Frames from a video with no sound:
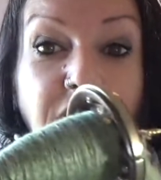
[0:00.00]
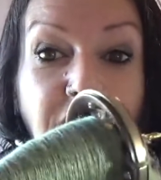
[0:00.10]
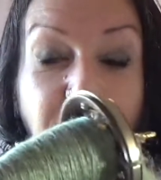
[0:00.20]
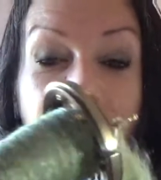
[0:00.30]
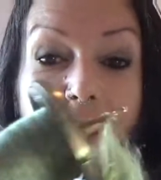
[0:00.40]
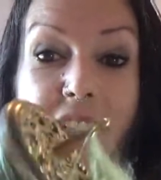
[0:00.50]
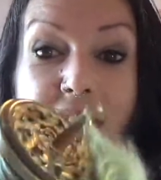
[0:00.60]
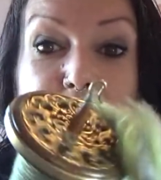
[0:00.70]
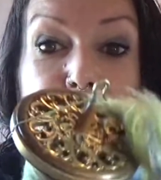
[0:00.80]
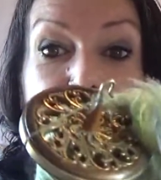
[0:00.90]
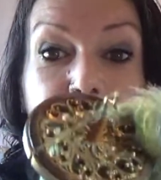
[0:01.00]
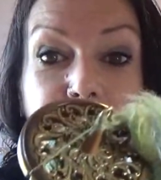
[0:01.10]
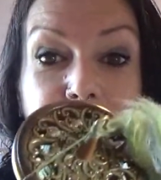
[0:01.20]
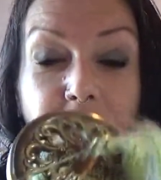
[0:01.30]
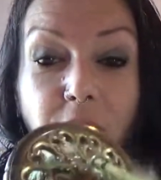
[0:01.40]
And this is
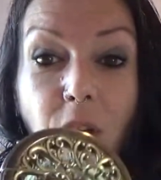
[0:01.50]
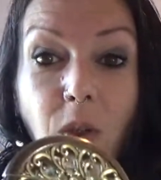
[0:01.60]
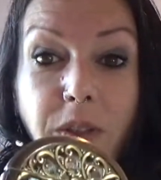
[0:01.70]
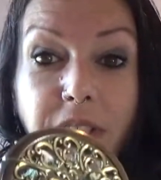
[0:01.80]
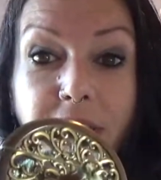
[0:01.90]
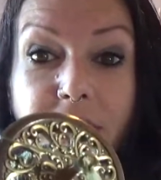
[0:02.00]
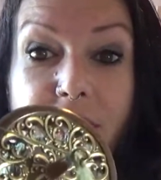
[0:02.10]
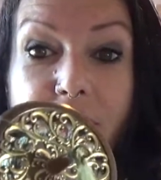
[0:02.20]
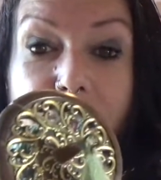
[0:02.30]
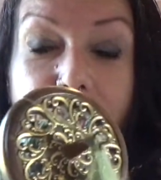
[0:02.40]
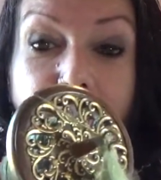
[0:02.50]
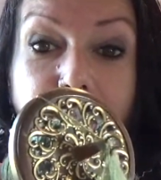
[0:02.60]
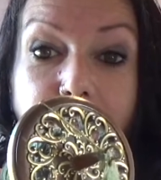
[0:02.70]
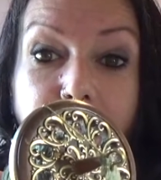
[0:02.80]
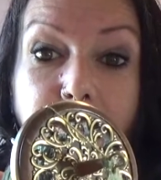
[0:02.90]
my Golding's
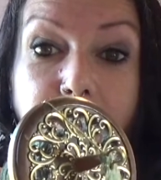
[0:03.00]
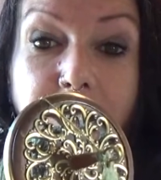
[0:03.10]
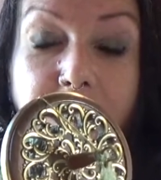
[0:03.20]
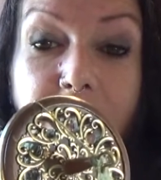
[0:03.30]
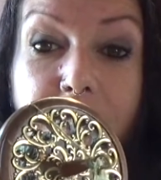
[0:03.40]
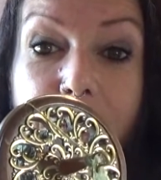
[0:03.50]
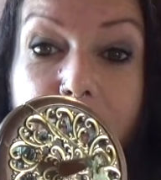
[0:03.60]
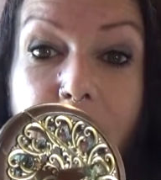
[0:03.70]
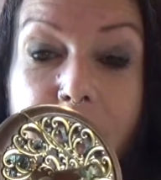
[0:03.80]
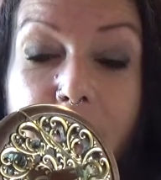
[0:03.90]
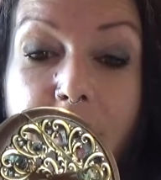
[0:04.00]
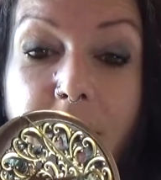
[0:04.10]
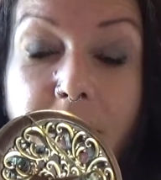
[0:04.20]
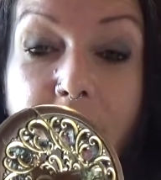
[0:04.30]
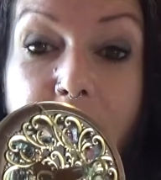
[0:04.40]
Filigree
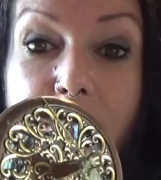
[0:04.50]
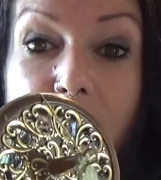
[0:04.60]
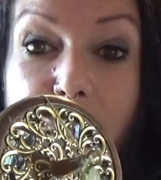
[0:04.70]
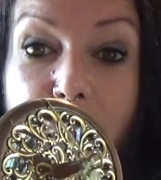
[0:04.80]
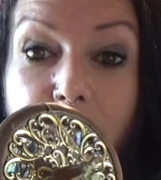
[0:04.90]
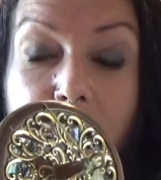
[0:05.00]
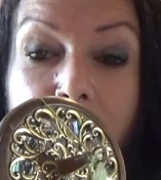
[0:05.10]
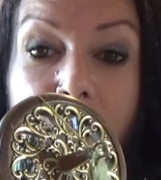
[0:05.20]
spindle.